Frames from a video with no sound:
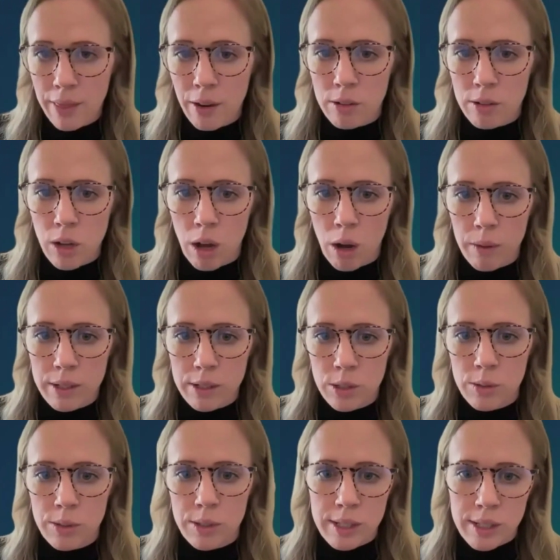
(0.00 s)
And there's always
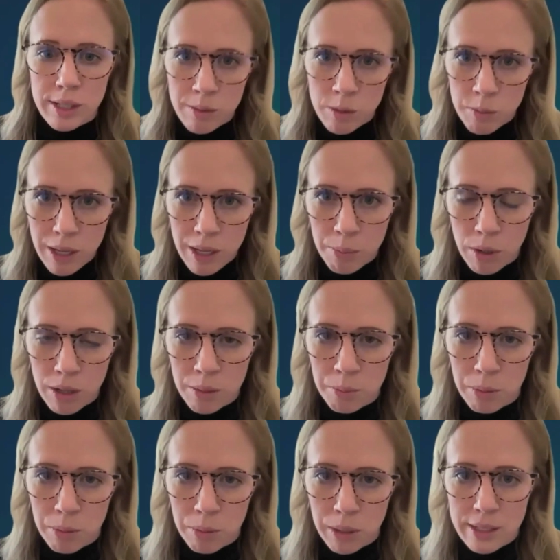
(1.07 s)
new systems being put
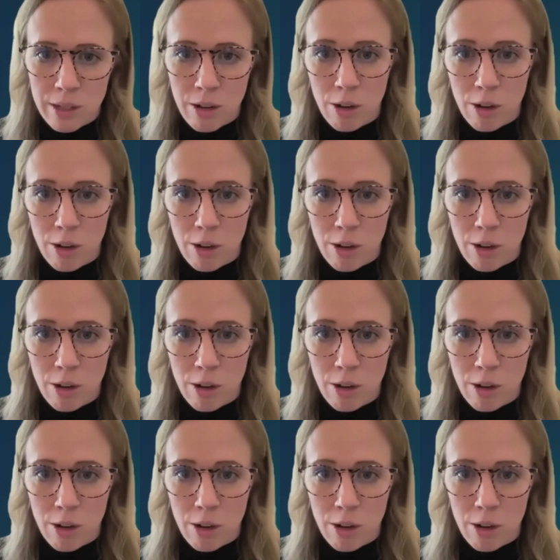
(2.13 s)
in place.